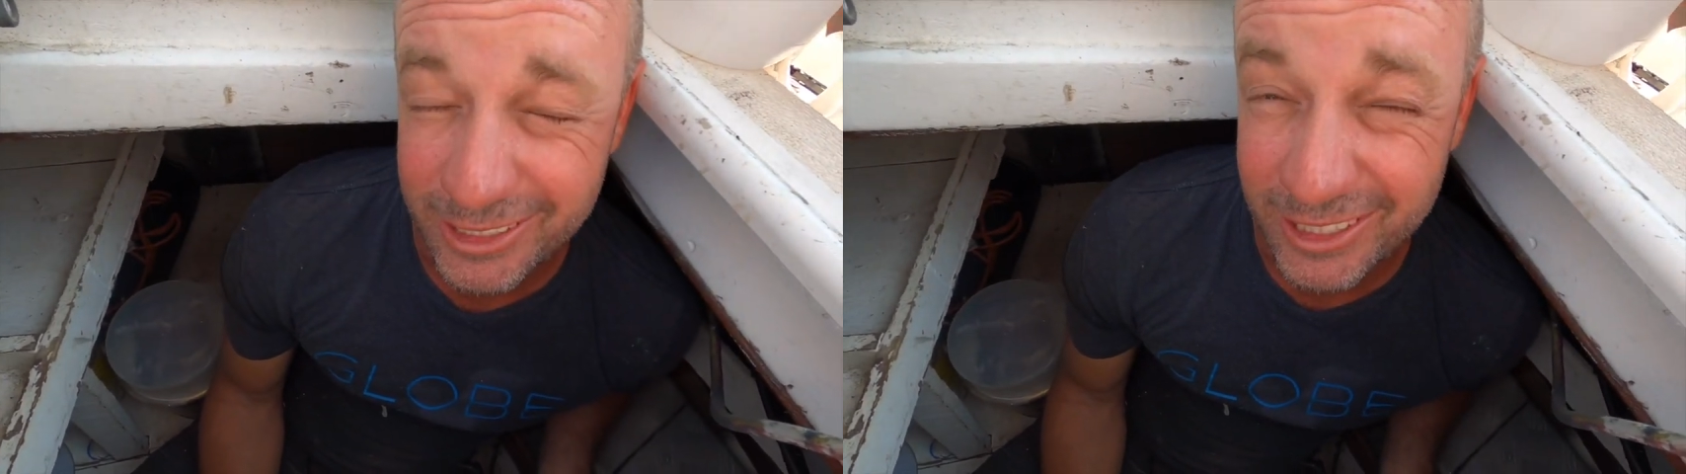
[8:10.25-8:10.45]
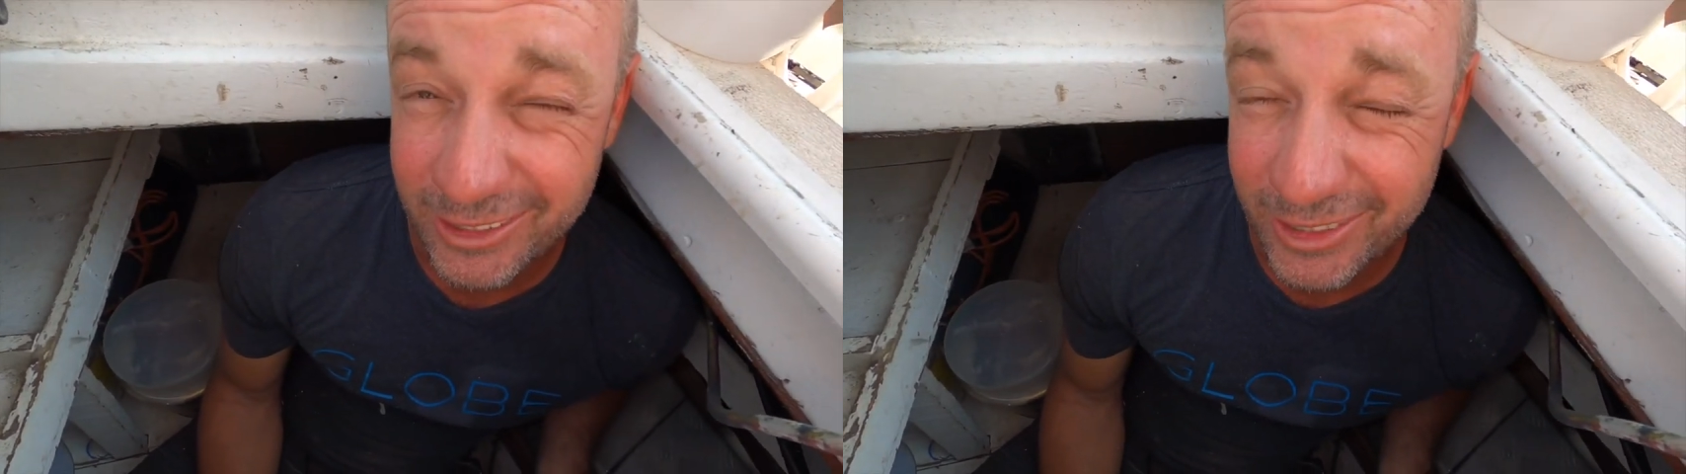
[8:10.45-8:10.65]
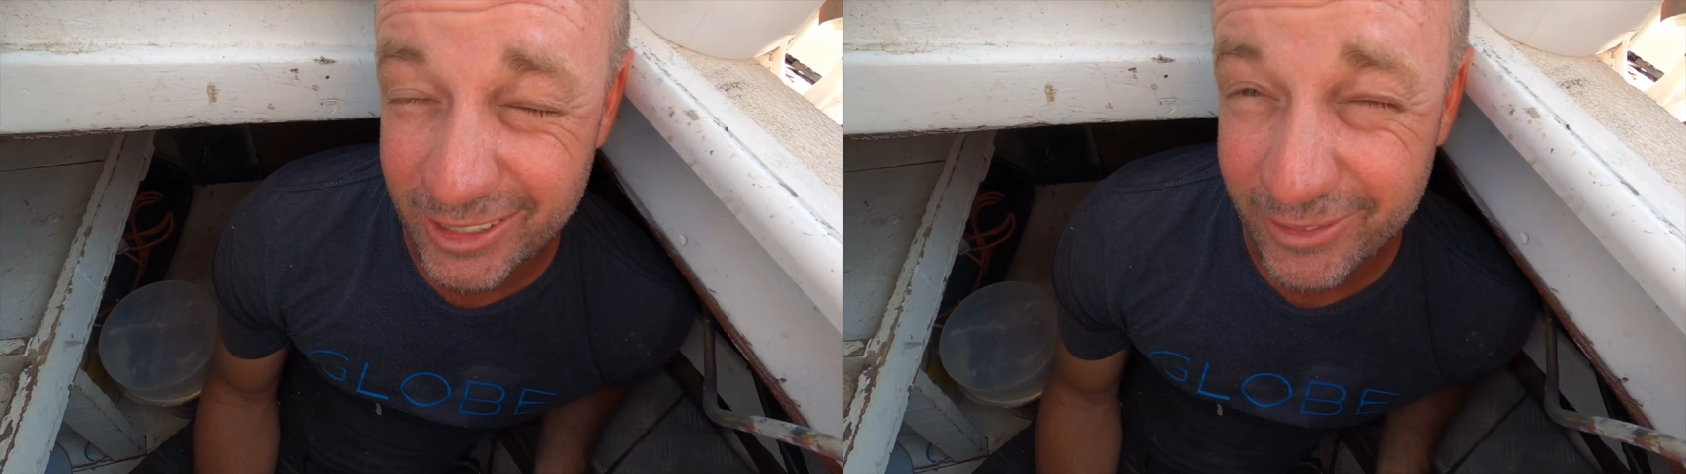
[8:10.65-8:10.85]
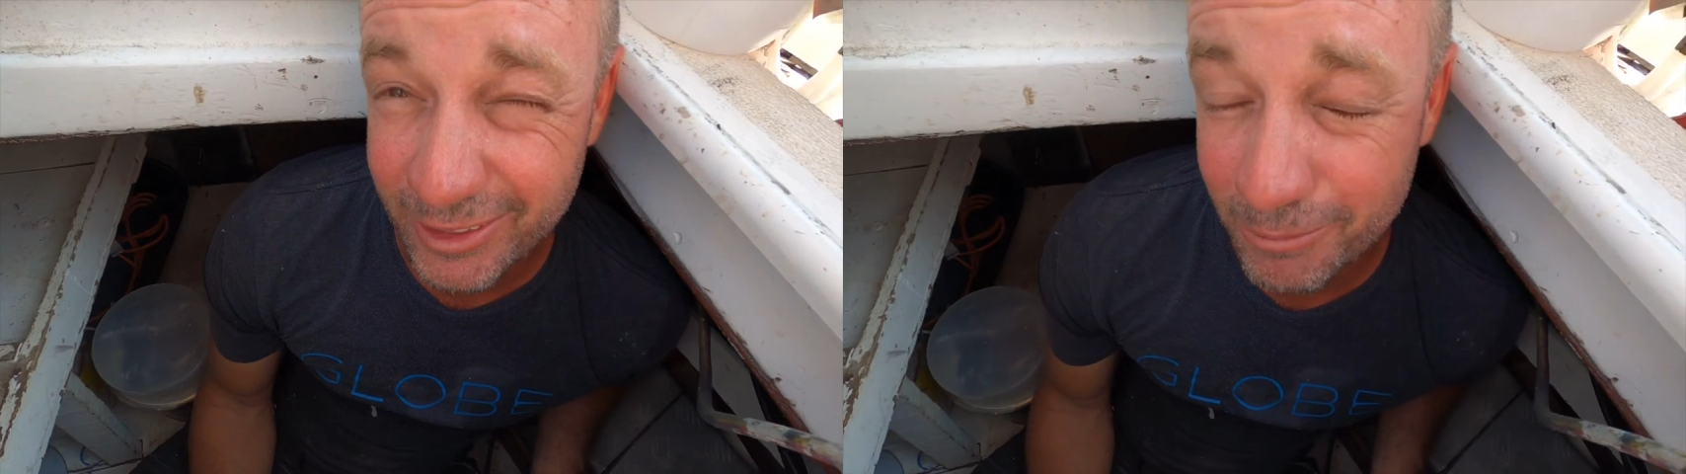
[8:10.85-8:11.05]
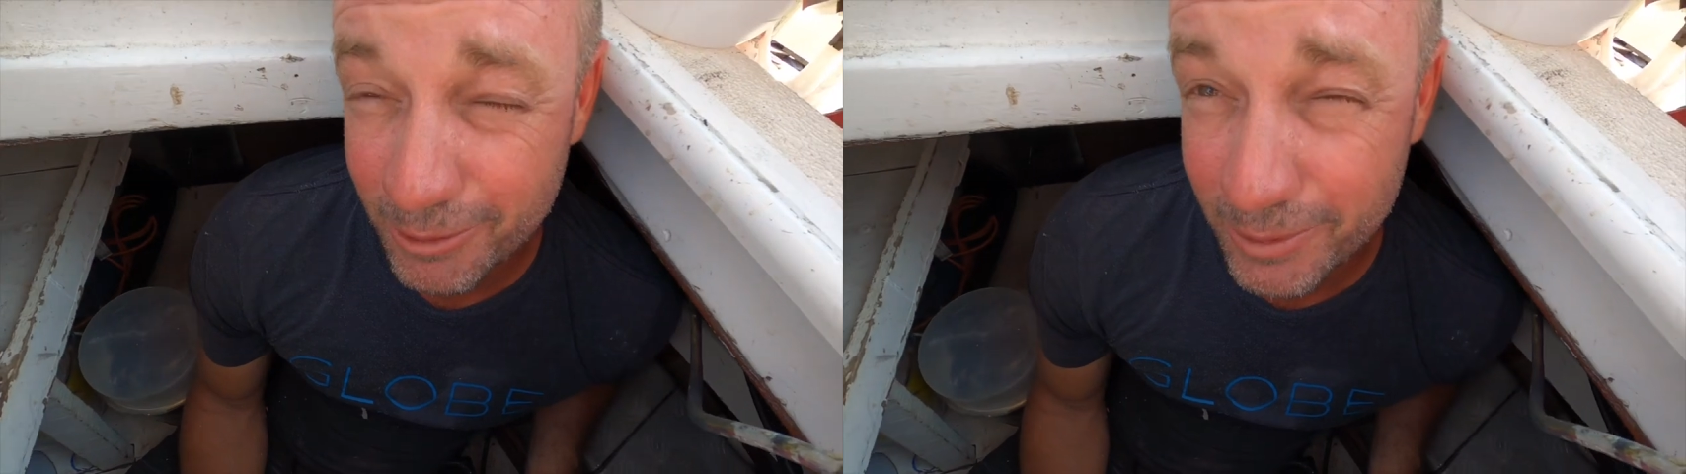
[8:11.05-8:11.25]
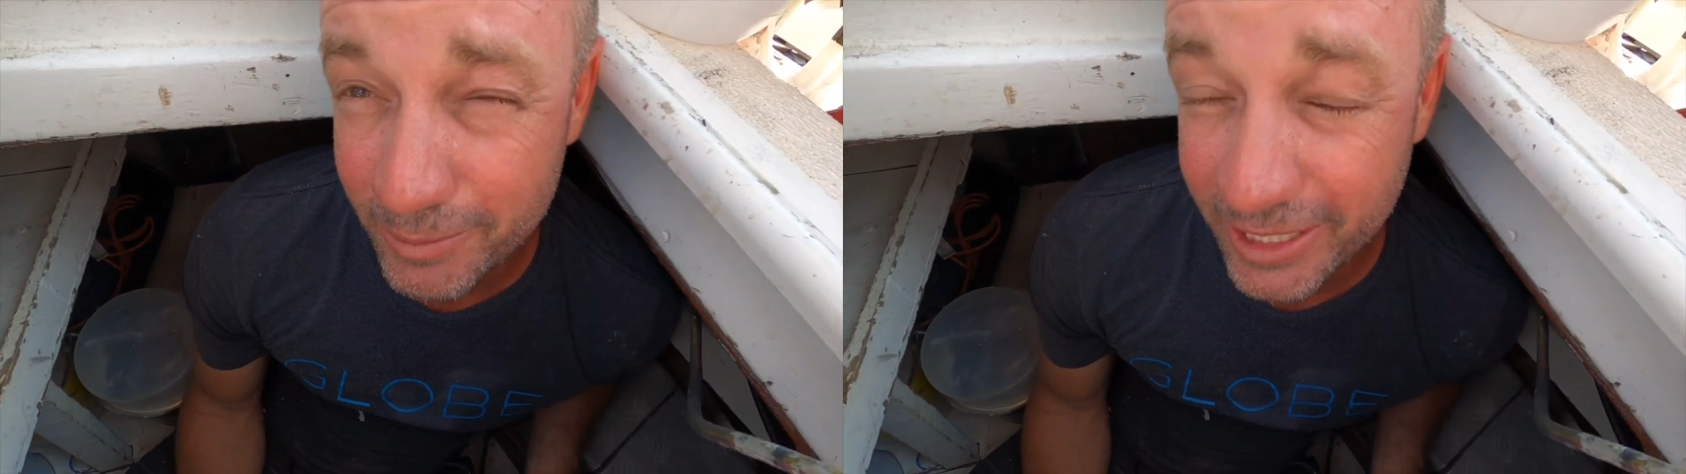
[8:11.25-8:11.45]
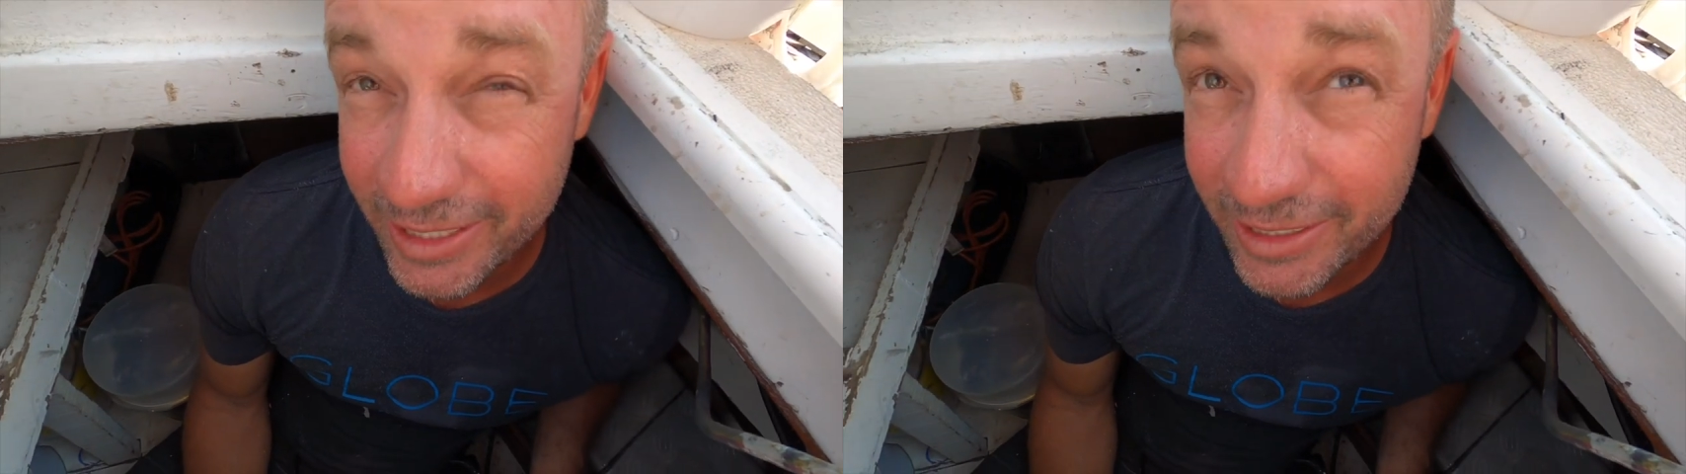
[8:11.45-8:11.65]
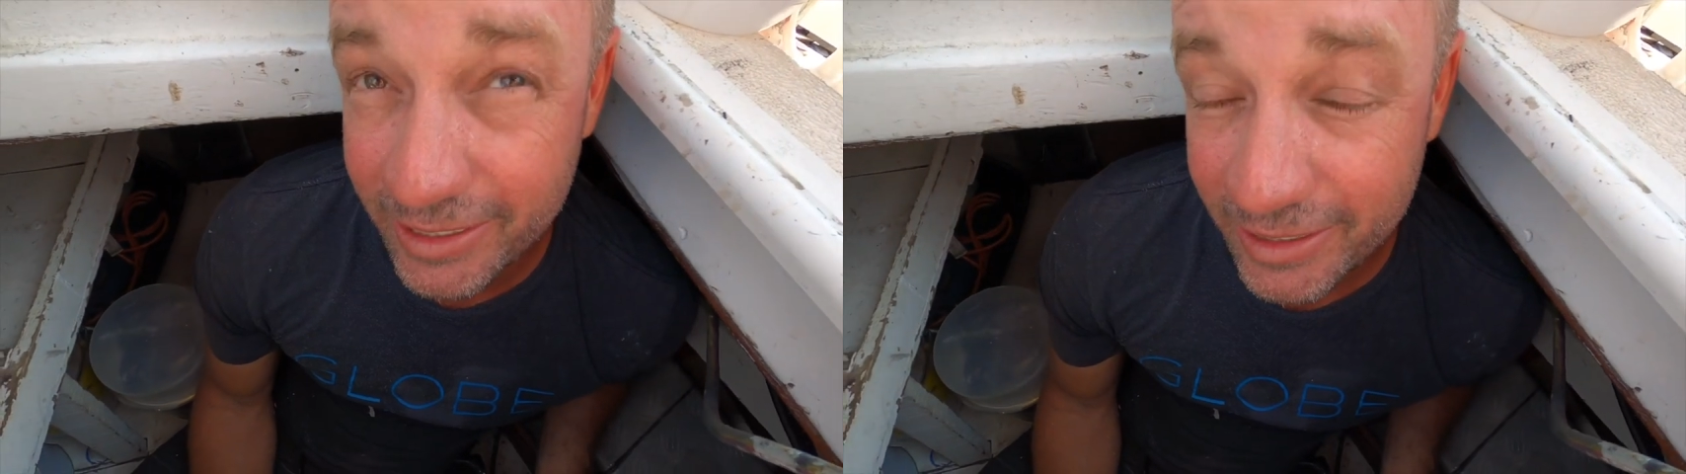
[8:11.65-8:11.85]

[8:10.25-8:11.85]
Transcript: don't ever have that problem again.